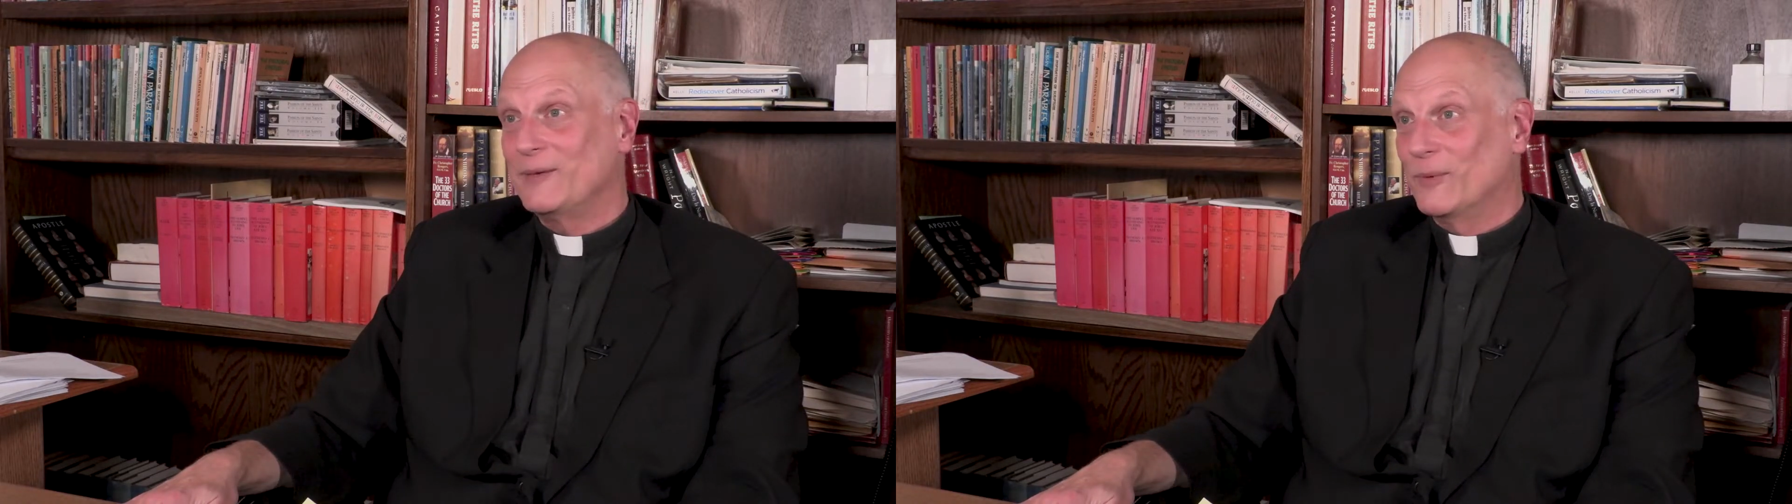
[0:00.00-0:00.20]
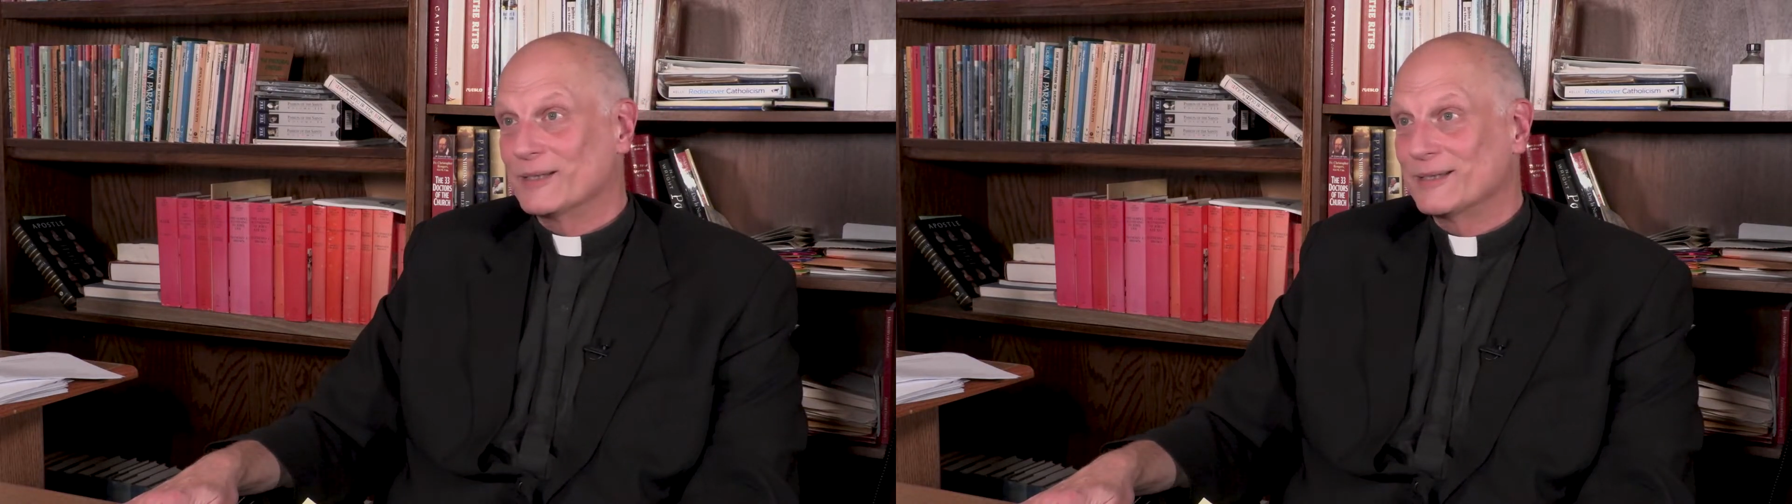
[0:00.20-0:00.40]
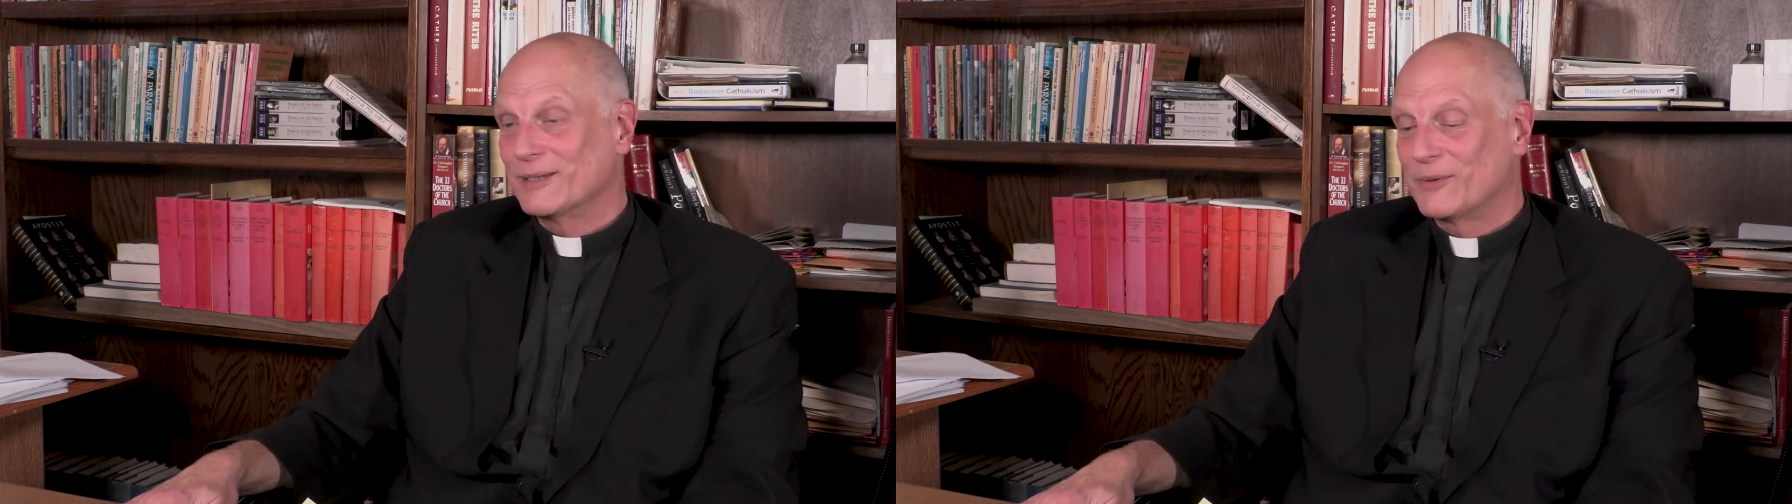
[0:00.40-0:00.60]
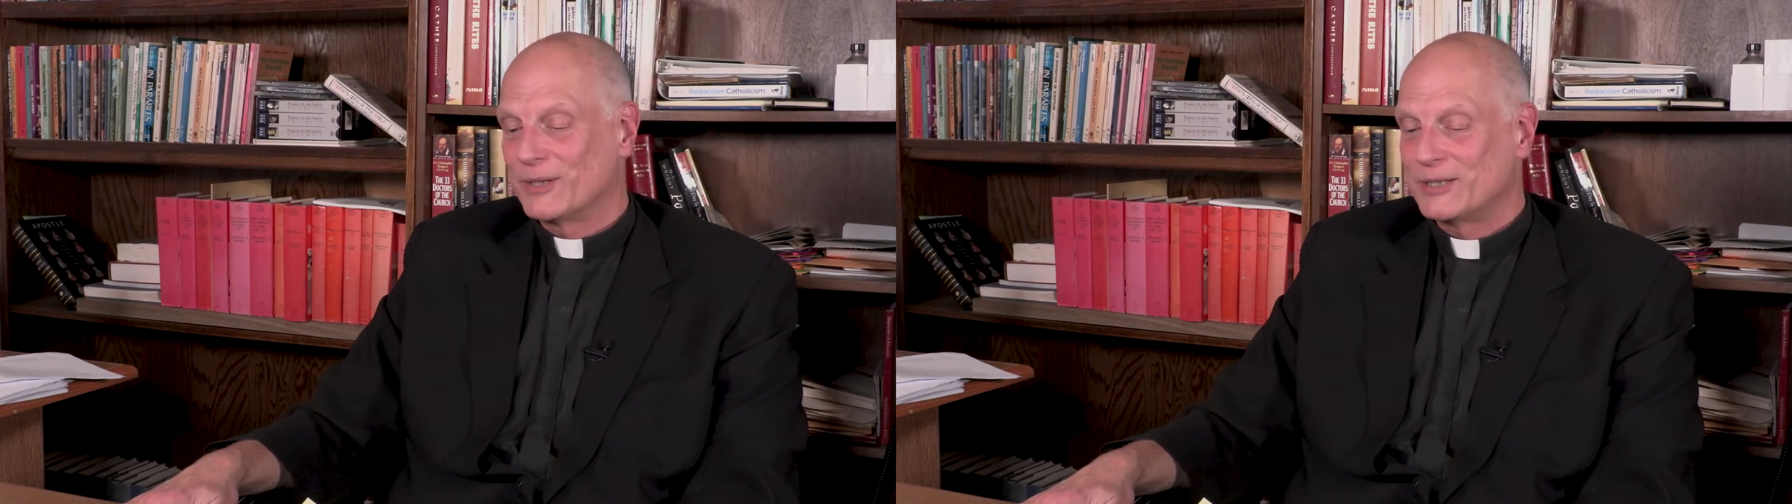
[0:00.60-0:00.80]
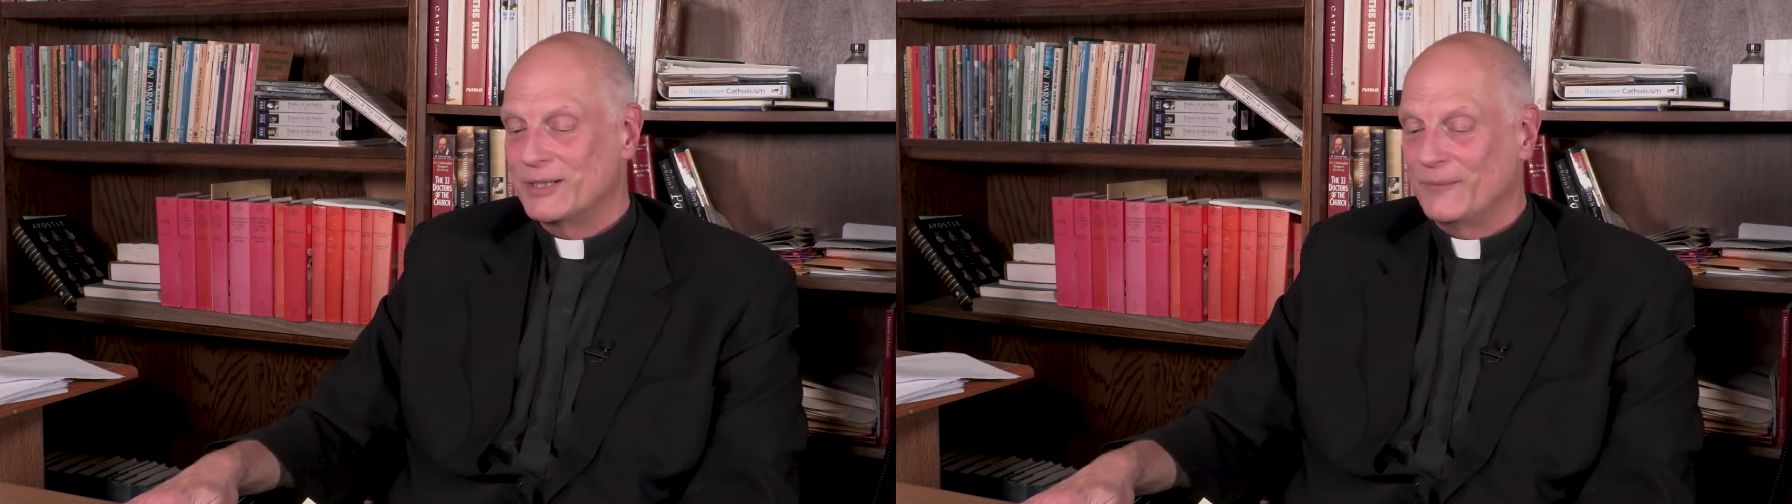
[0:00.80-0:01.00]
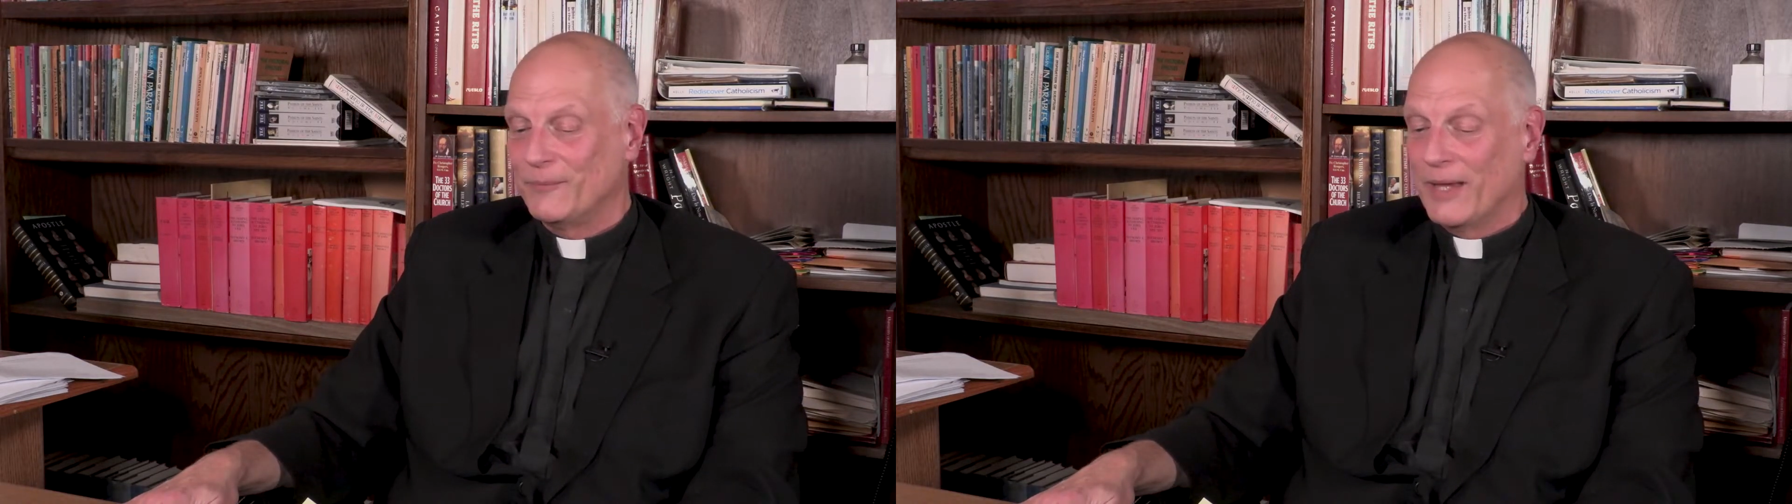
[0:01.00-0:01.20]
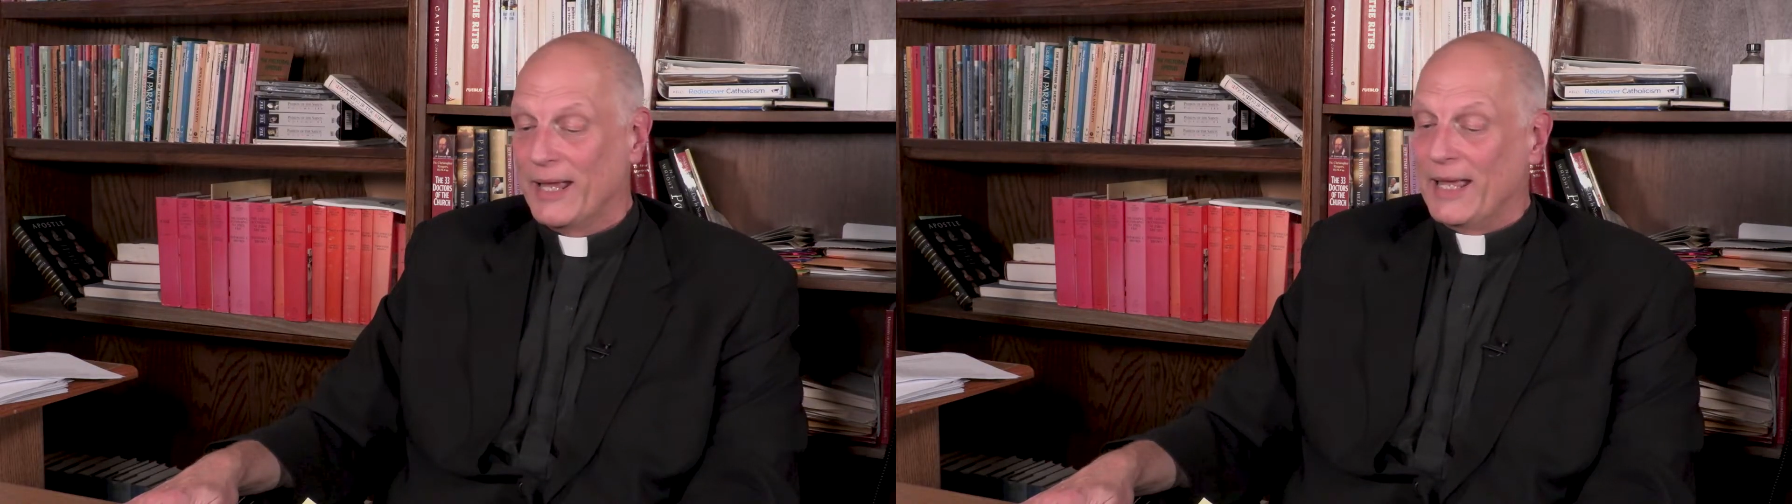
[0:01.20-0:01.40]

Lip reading: He wasn't a Christian.